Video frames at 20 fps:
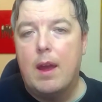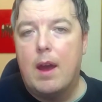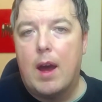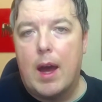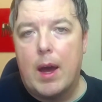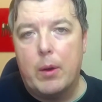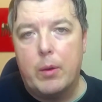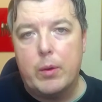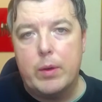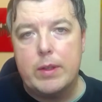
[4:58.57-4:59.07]

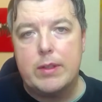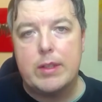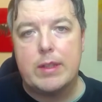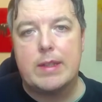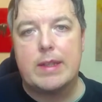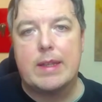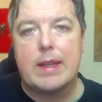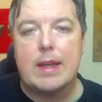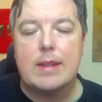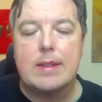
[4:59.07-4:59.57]
I would
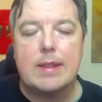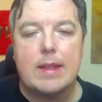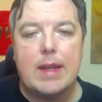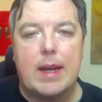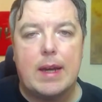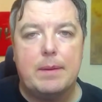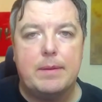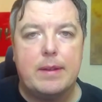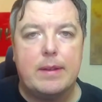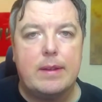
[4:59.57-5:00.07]
just get
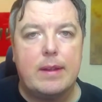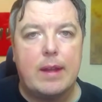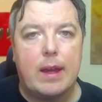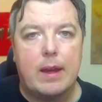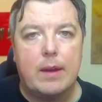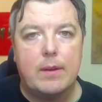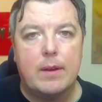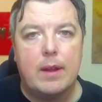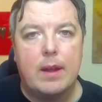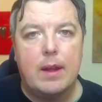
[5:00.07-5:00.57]
slapped
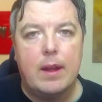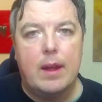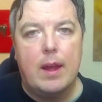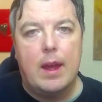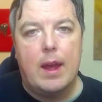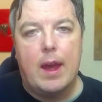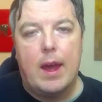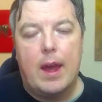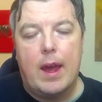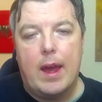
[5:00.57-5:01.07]
down.
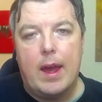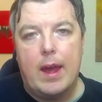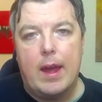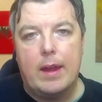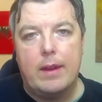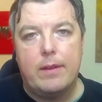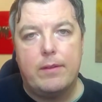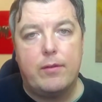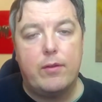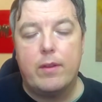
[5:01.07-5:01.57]

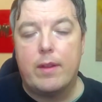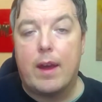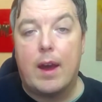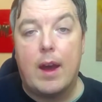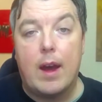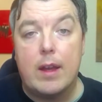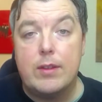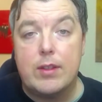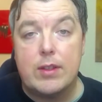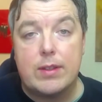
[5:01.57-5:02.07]
And through that,
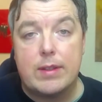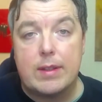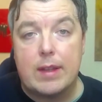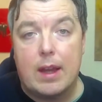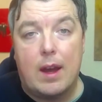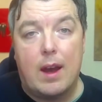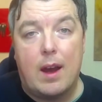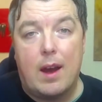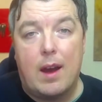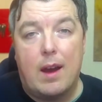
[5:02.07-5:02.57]
I just
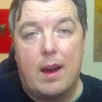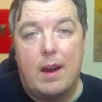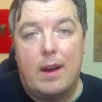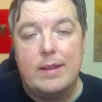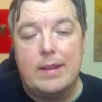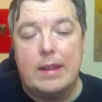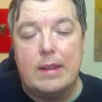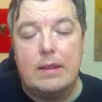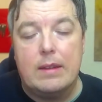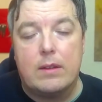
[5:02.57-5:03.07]
I
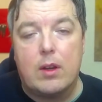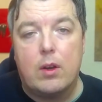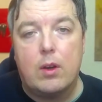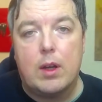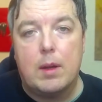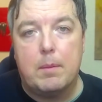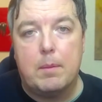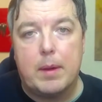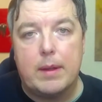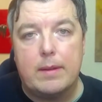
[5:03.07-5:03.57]
didn't
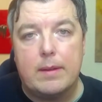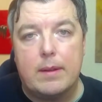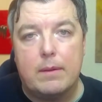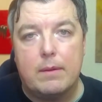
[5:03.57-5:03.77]
talk about it